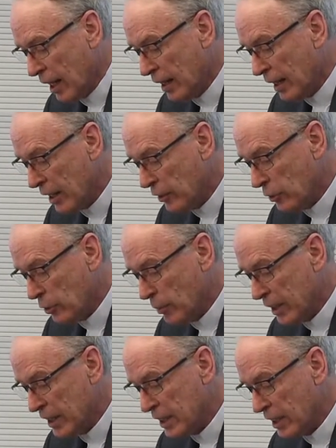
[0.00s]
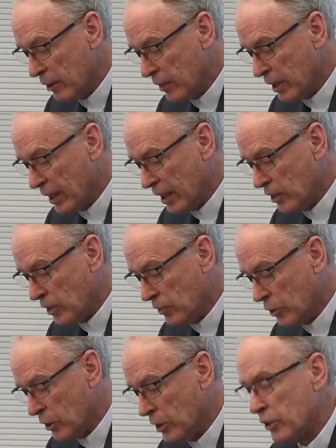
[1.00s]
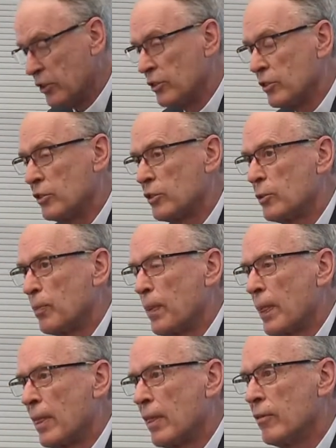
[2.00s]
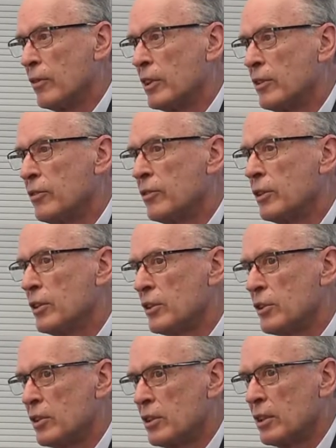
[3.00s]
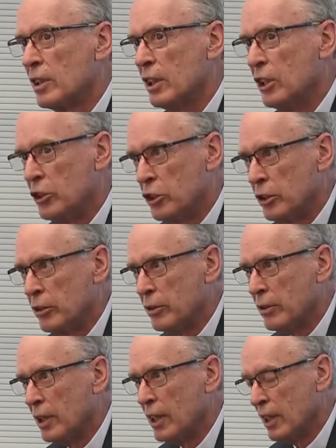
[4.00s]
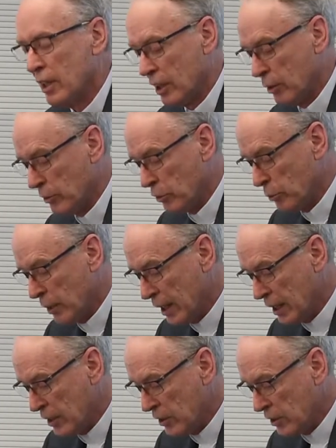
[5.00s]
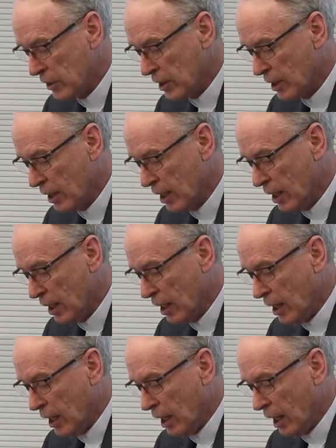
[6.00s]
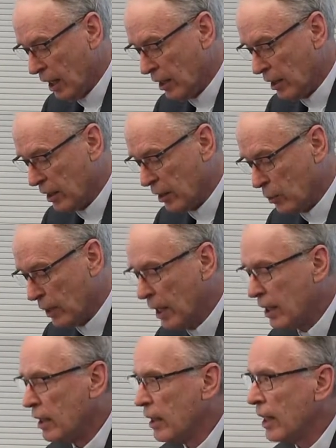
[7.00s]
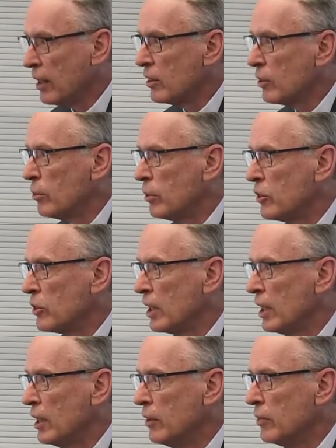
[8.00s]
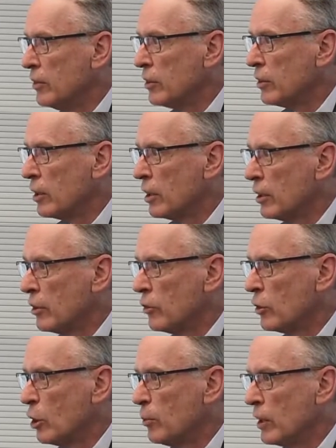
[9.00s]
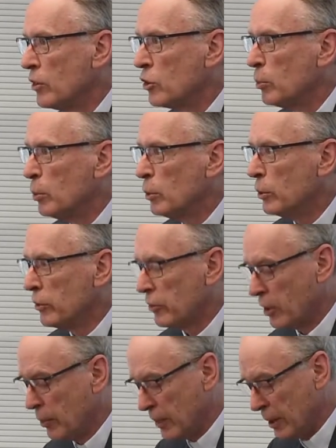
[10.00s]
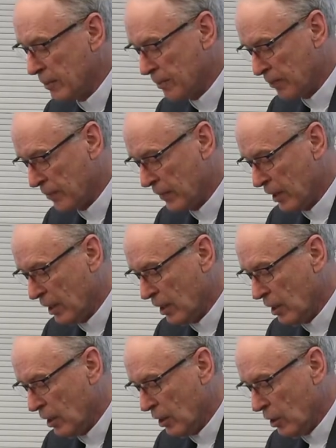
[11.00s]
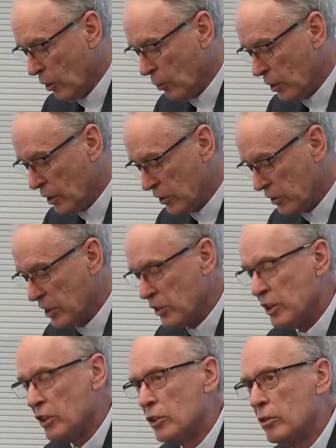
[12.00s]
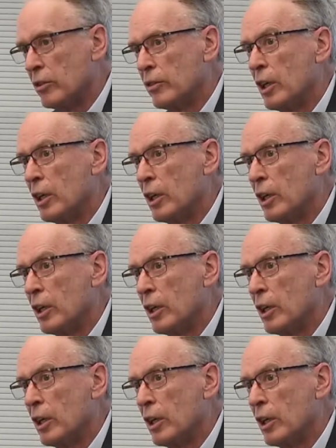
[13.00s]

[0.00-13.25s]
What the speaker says: an annual meeting with the heads of churches. The very first issue that was raised, and the one that received so much support from him, was this issue of